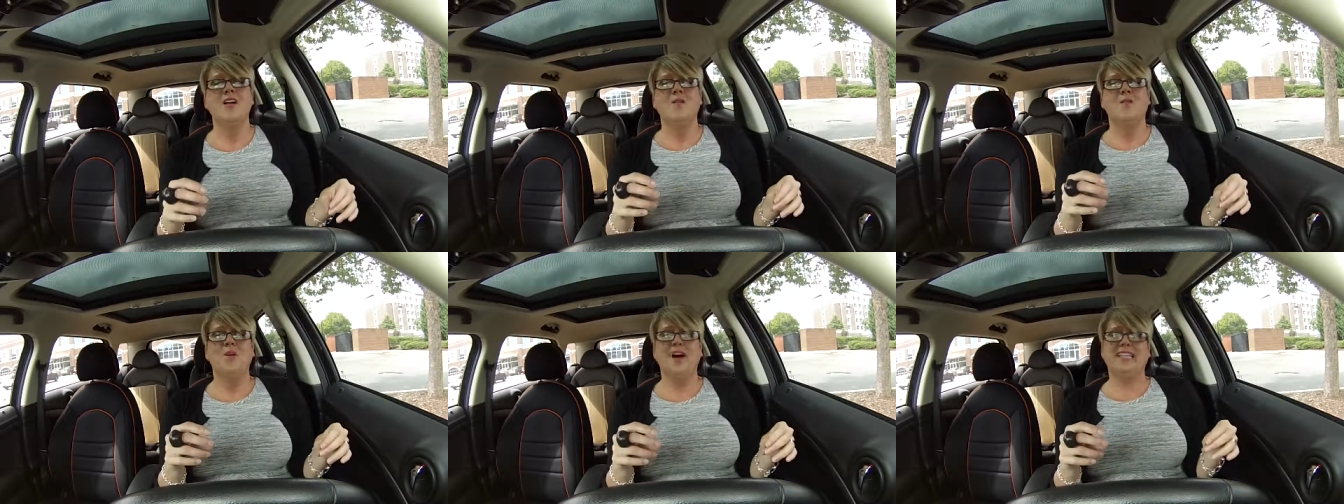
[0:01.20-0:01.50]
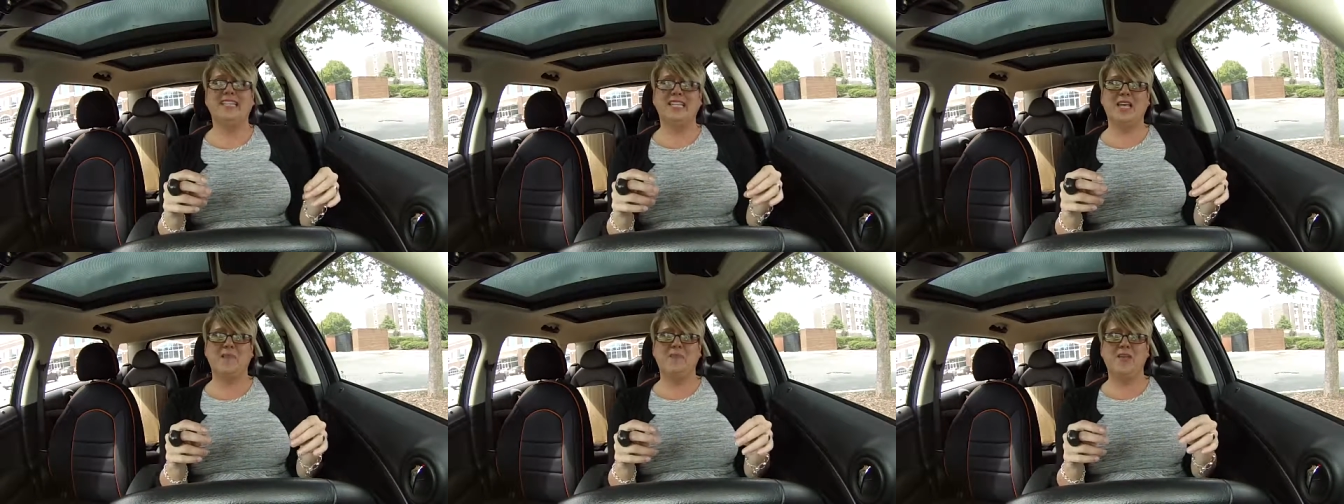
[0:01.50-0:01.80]

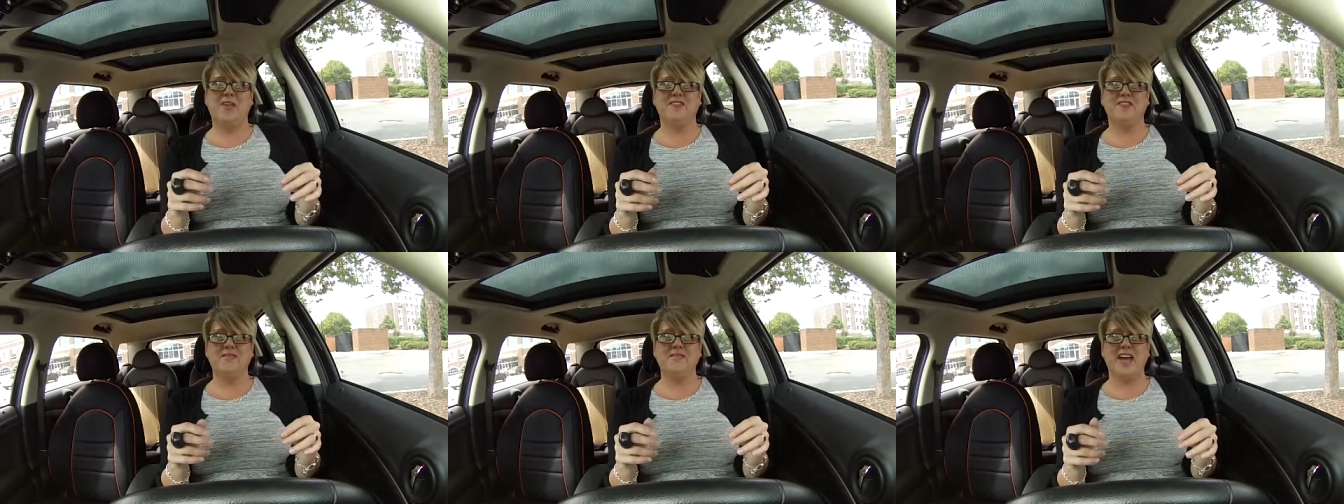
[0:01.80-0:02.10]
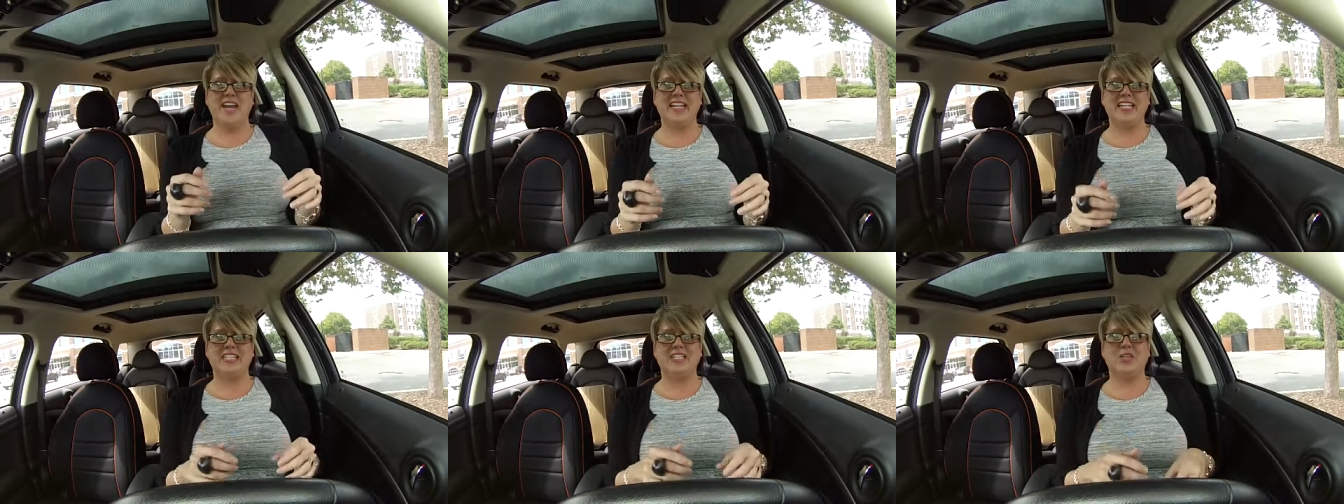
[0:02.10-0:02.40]
What's up
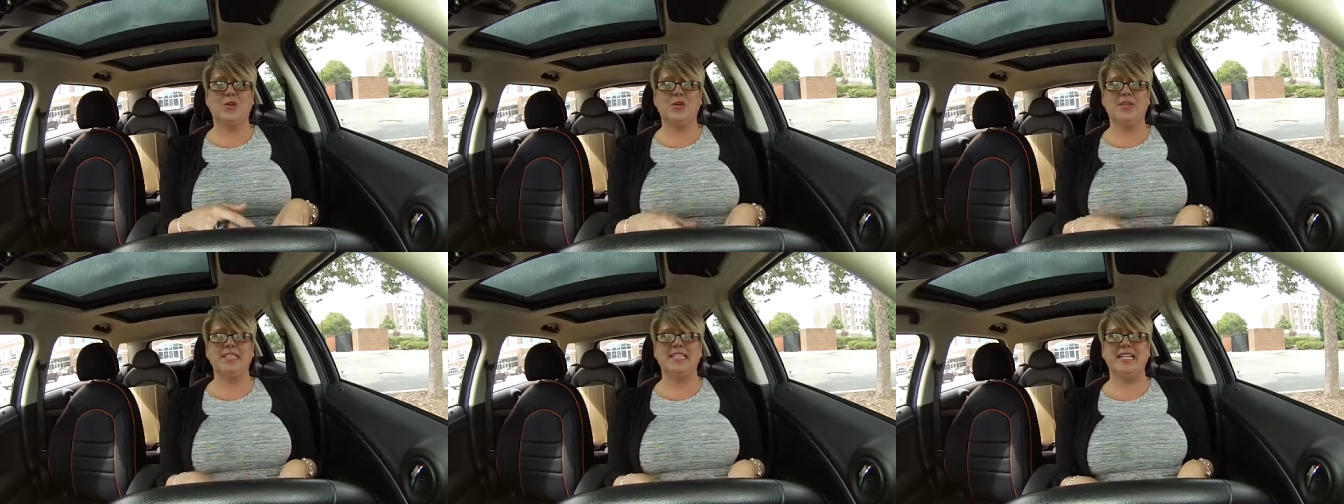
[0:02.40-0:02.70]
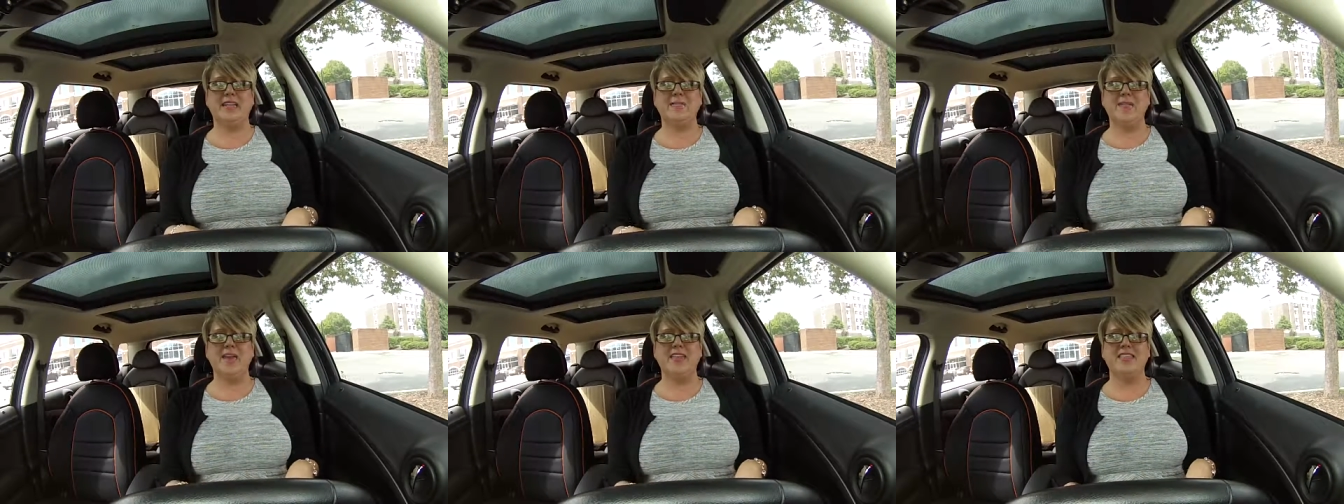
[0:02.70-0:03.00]
everybody, it's
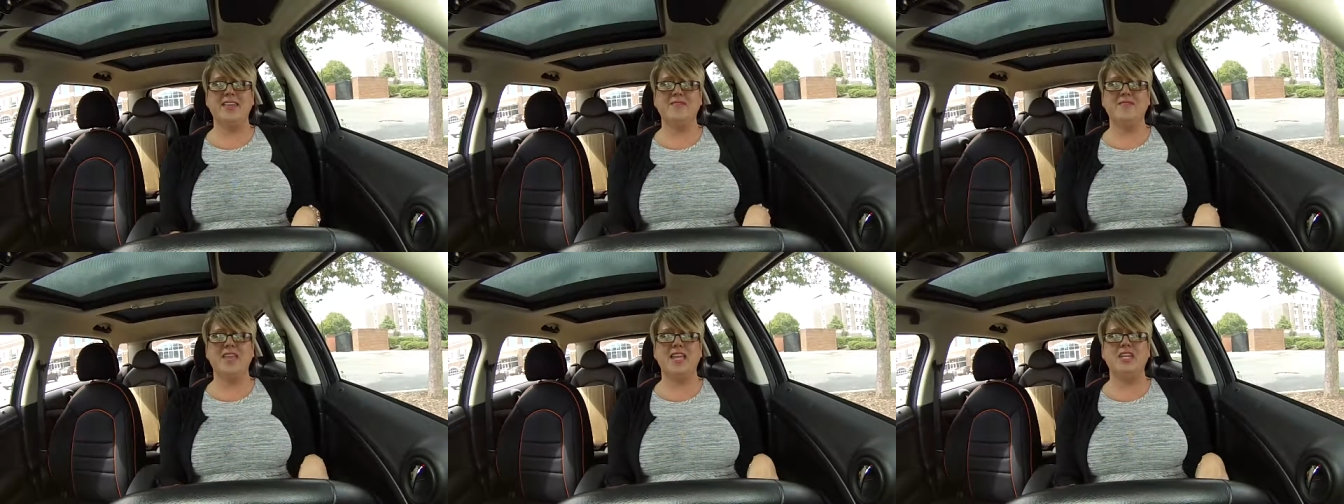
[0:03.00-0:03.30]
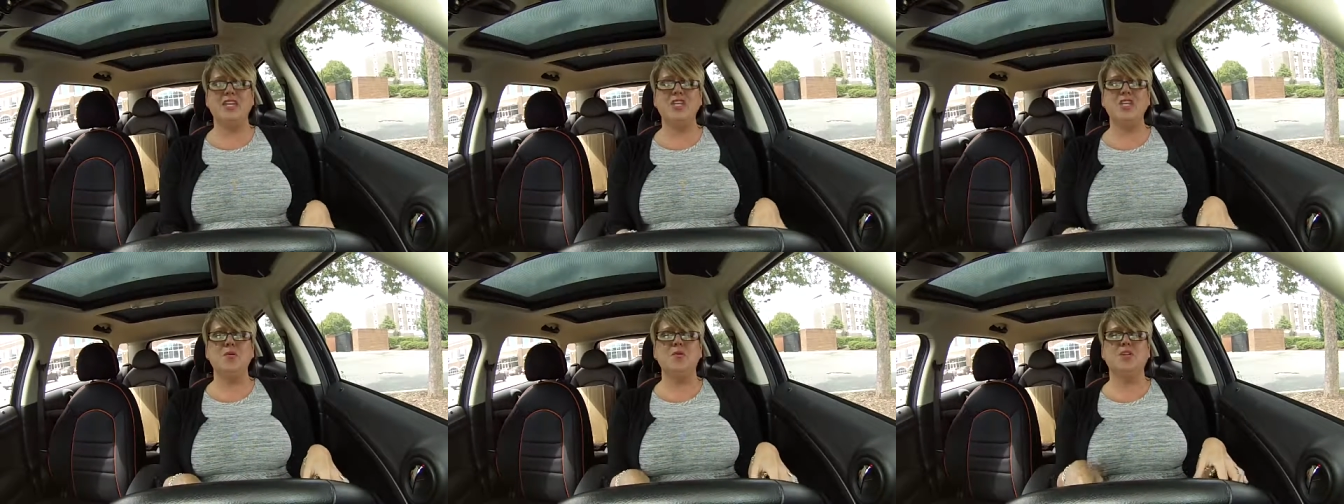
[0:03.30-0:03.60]
Christi Bintliff
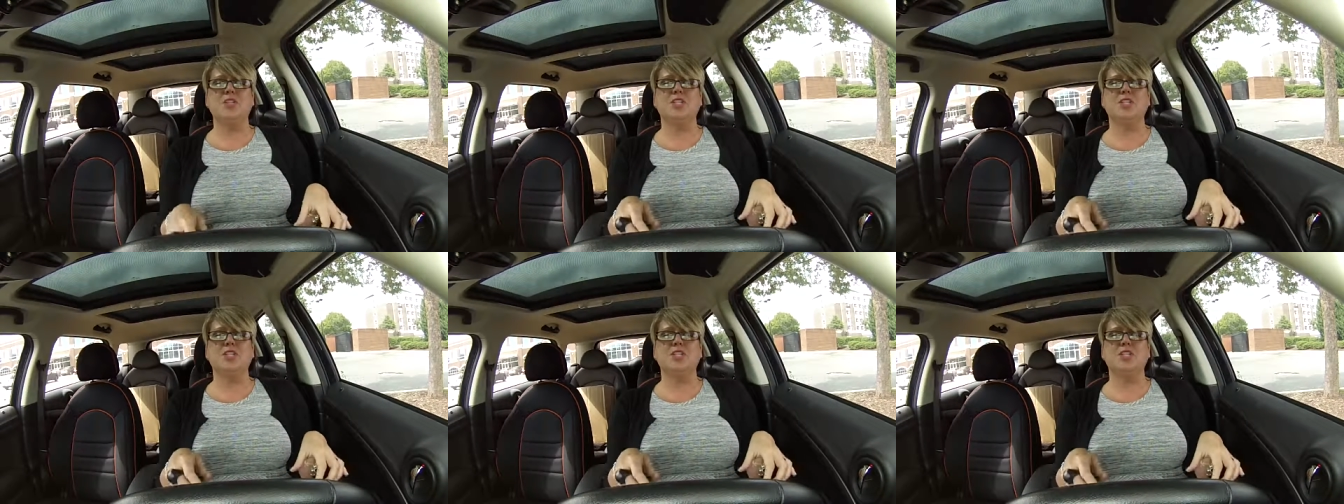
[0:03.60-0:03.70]
and you